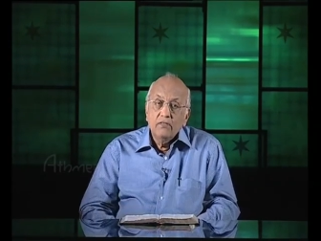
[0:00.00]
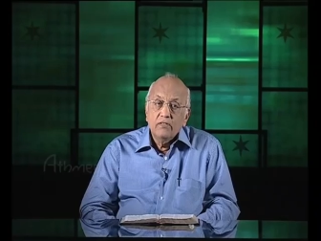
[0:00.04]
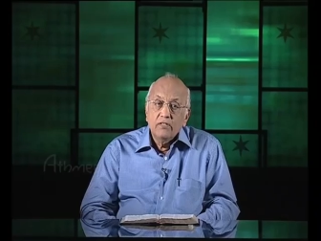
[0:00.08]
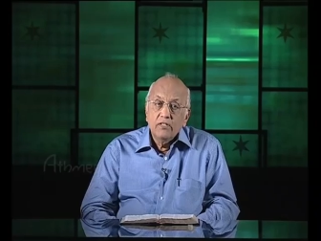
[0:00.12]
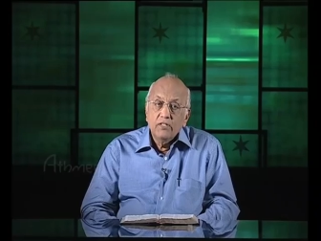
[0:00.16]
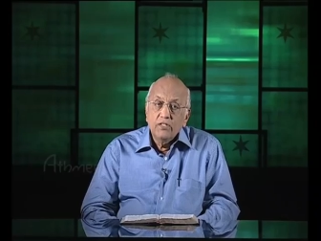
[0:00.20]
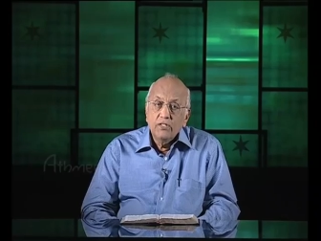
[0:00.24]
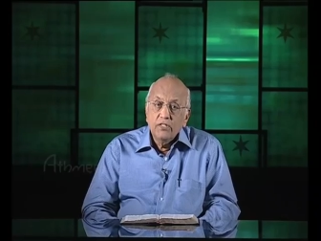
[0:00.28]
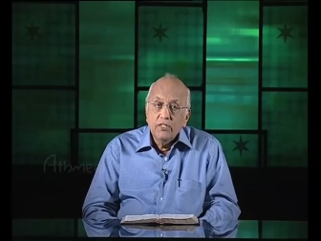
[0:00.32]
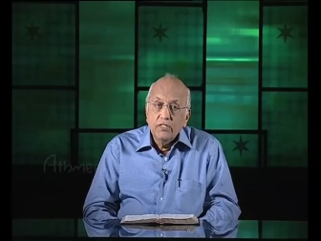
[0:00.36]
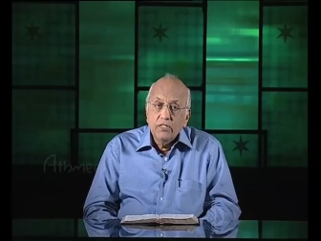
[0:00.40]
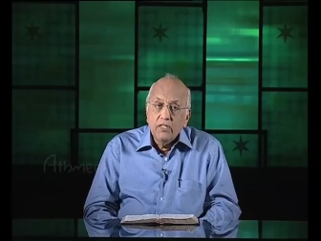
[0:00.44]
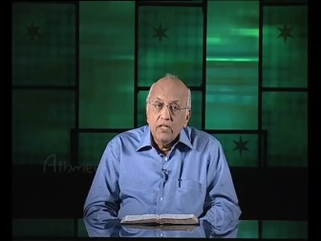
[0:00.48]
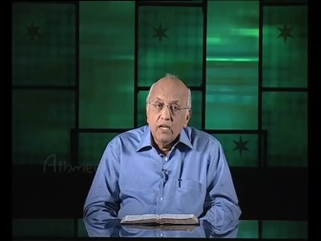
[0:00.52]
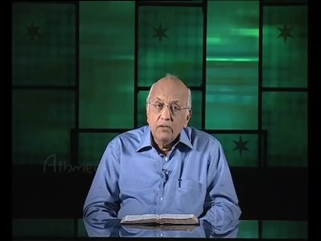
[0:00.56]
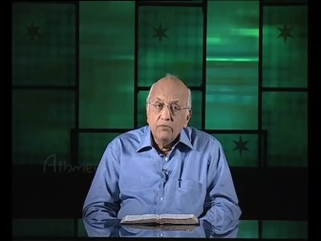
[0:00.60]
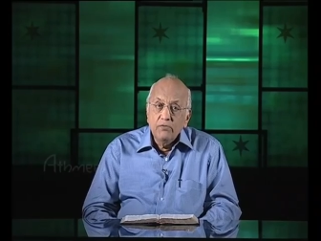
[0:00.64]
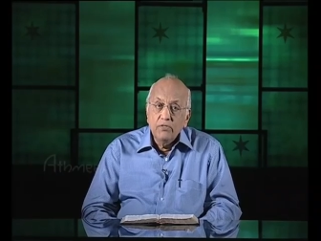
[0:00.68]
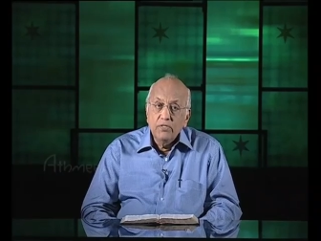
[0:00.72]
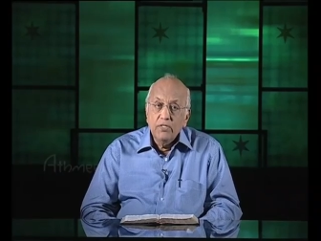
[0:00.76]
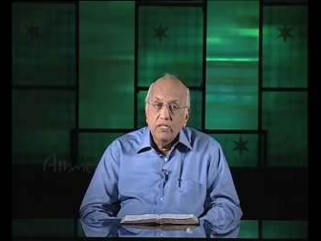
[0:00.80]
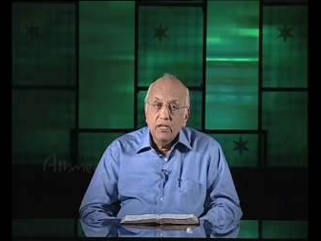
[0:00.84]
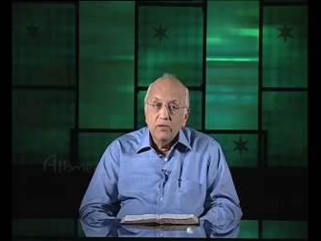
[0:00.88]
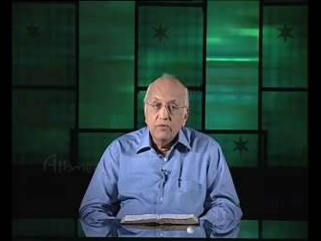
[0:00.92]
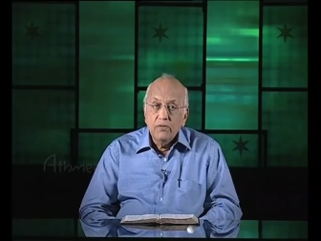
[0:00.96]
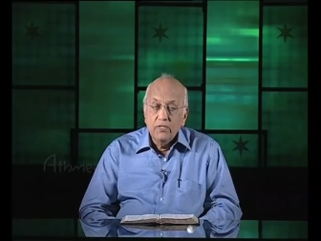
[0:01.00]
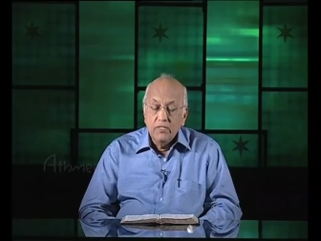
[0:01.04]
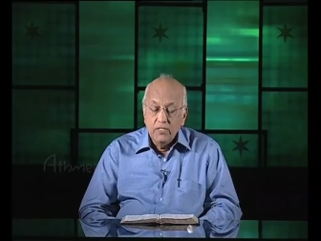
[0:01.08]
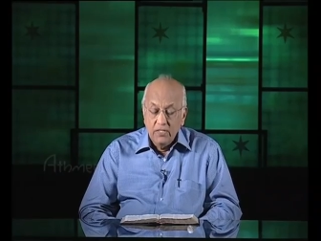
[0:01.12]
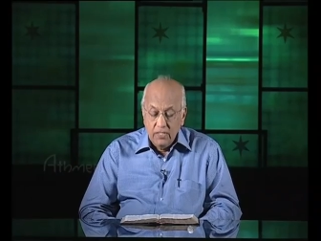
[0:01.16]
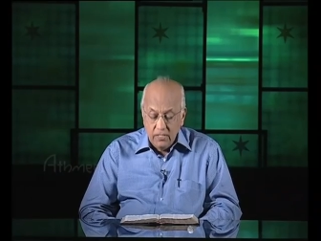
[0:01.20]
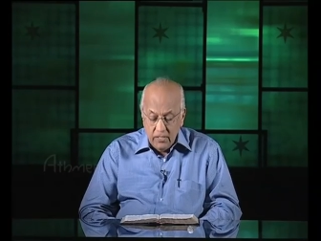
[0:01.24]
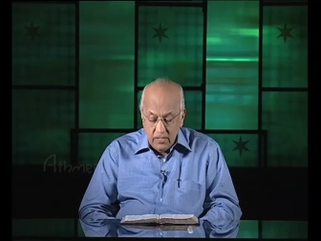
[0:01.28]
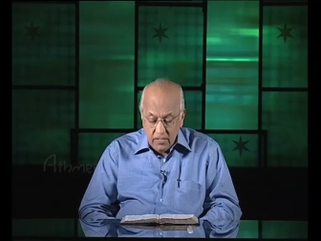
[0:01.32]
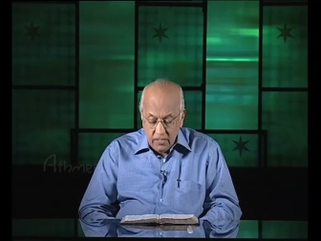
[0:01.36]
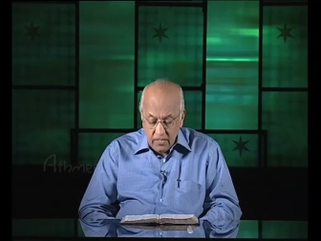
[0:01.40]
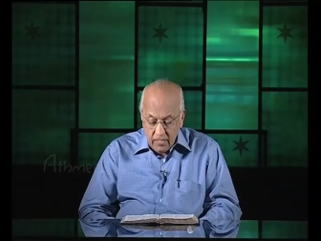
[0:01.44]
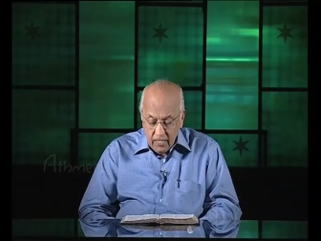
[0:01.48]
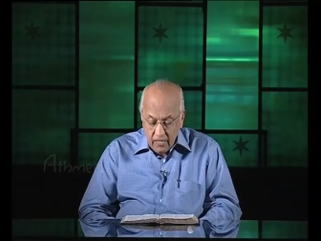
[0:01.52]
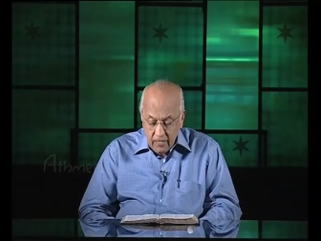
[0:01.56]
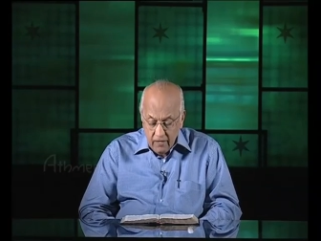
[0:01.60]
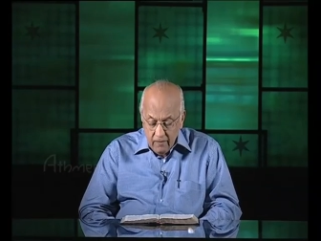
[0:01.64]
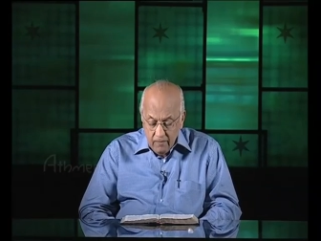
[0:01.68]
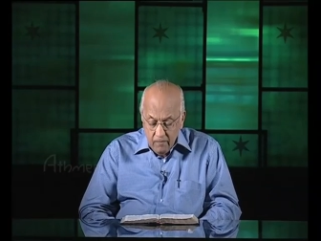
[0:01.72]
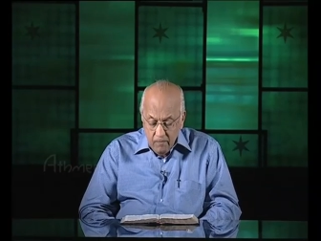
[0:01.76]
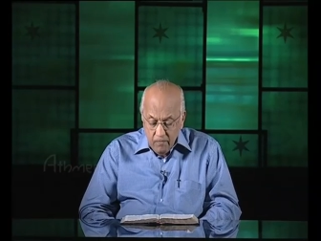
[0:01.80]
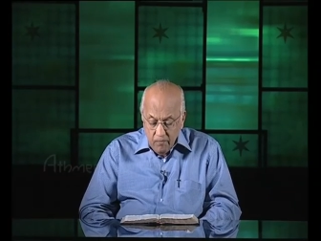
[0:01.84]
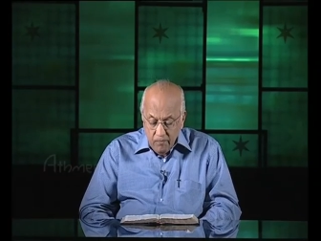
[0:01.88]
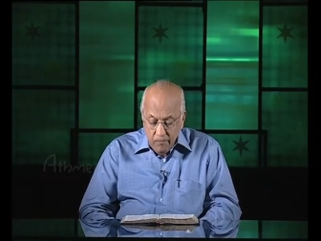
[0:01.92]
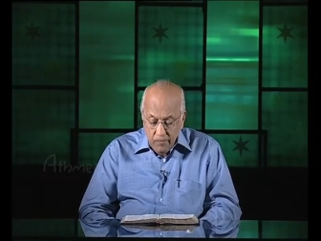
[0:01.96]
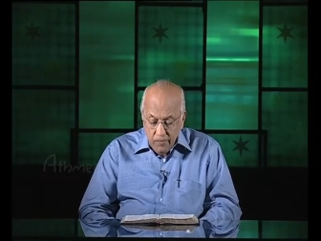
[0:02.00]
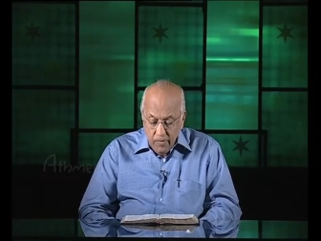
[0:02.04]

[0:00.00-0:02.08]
Christians, I would say what Jesus said